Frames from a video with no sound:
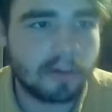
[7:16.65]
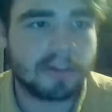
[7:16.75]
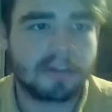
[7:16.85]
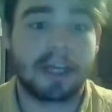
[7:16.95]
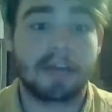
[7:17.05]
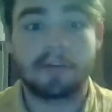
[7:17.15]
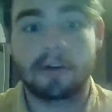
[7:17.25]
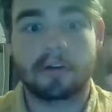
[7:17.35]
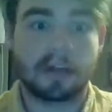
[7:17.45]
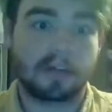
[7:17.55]
it's because I have
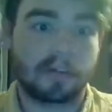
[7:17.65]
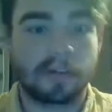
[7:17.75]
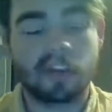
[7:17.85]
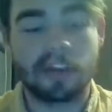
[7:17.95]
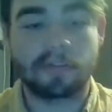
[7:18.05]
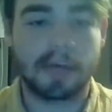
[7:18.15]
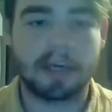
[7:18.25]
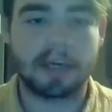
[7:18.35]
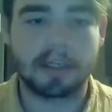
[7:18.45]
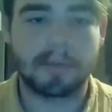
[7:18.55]
neurons and shit
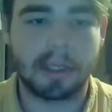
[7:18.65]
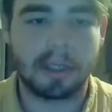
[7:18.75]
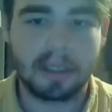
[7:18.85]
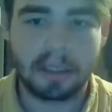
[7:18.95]
firing, but